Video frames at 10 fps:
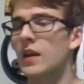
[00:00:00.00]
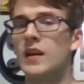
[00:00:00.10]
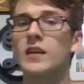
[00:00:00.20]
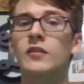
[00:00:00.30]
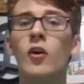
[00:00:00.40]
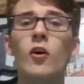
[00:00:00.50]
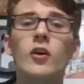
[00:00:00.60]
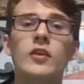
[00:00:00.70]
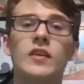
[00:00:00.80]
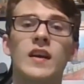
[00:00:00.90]
it's
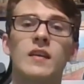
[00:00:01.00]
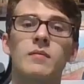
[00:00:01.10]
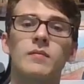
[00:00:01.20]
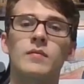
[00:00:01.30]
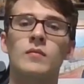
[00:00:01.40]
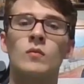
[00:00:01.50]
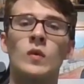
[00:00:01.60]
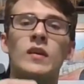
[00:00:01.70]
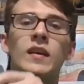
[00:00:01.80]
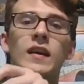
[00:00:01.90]
hard to
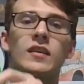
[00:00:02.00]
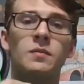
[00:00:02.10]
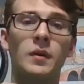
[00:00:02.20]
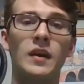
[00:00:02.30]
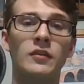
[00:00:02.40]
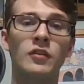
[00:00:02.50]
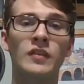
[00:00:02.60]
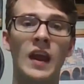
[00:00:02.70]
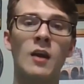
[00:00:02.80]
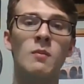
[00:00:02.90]
really express just
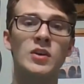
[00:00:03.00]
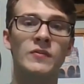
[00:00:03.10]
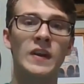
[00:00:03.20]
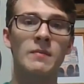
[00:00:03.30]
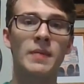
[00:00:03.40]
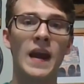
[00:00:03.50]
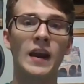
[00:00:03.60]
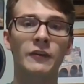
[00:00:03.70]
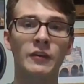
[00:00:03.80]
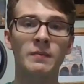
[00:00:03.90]
how much of an
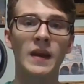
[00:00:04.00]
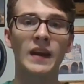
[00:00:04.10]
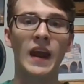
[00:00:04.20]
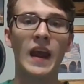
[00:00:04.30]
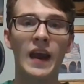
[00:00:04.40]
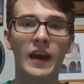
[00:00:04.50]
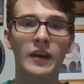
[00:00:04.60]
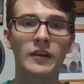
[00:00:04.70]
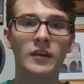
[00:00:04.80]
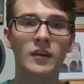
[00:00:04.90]
impact this man
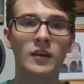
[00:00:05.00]
had